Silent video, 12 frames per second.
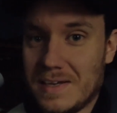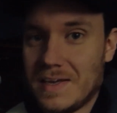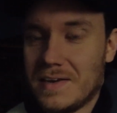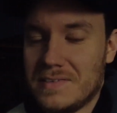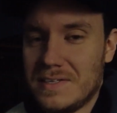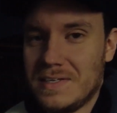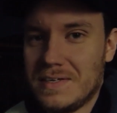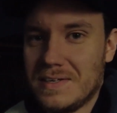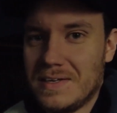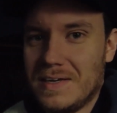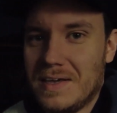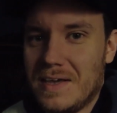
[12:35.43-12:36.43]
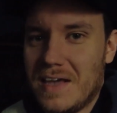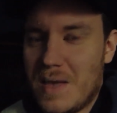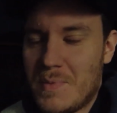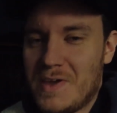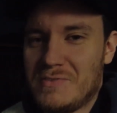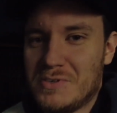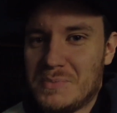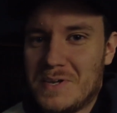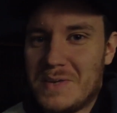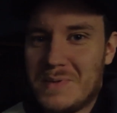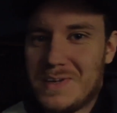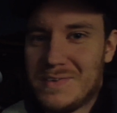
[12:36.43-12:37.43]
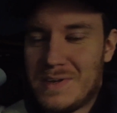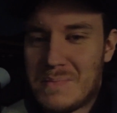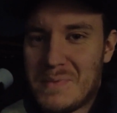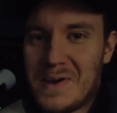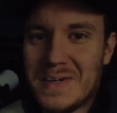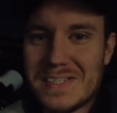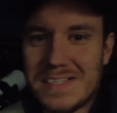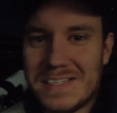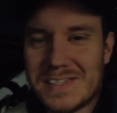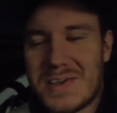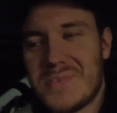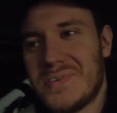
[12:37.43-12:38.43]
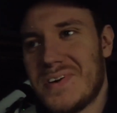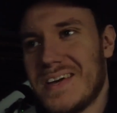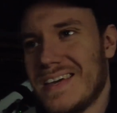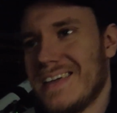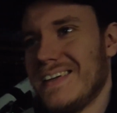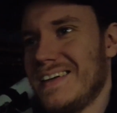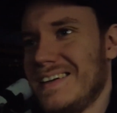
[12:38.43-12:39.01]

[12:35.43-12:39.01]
And I think I may have just made a bit of an embarrassing discovery,